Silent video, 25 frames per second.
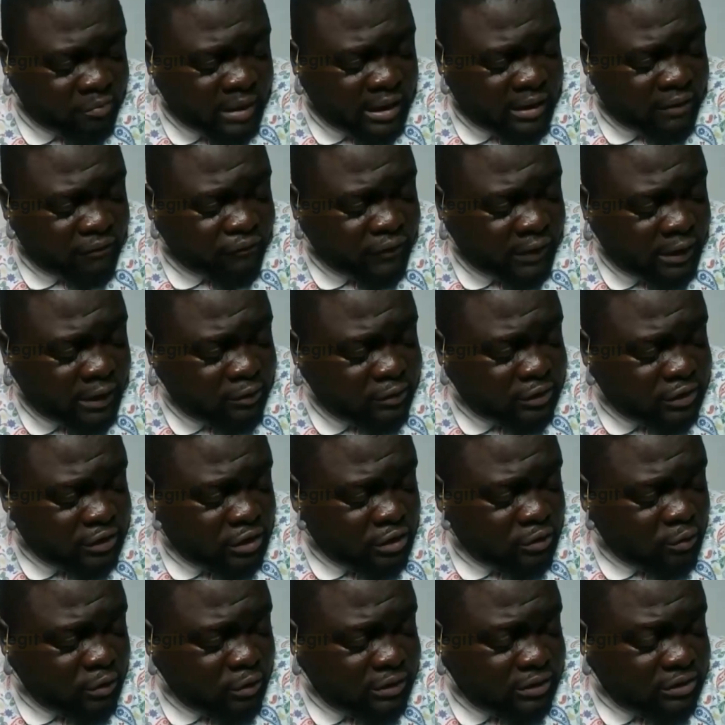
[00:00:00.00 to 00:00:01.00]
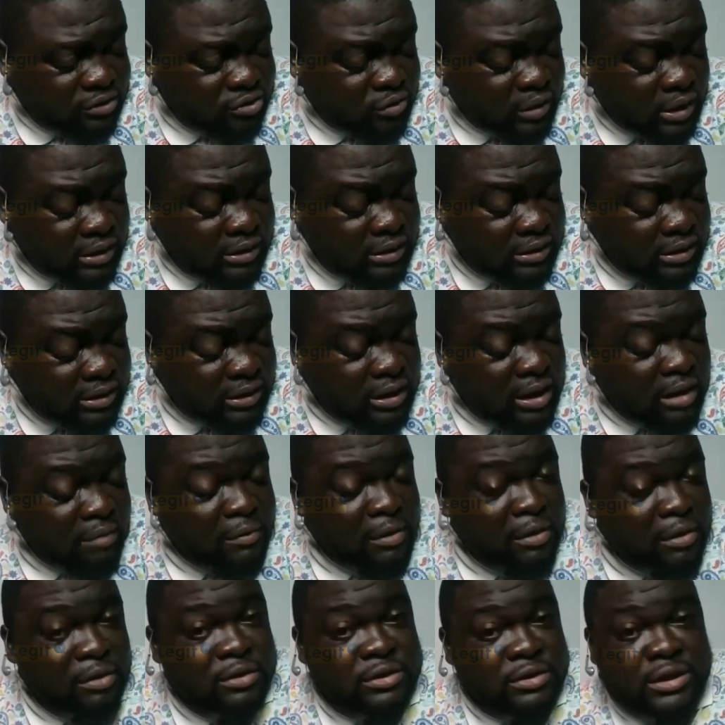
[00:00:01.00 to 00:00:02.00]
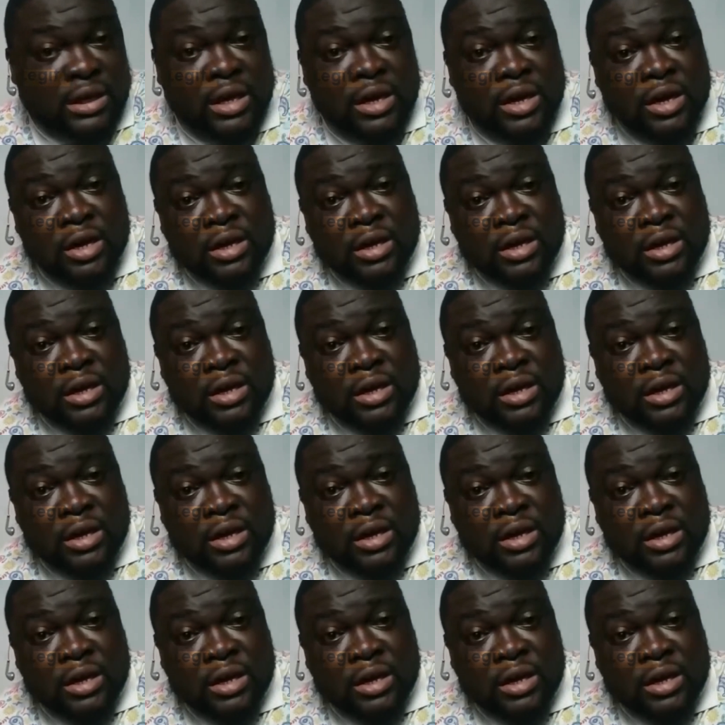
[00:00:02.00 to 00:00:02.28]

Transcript: Many felt it was a strategy thing because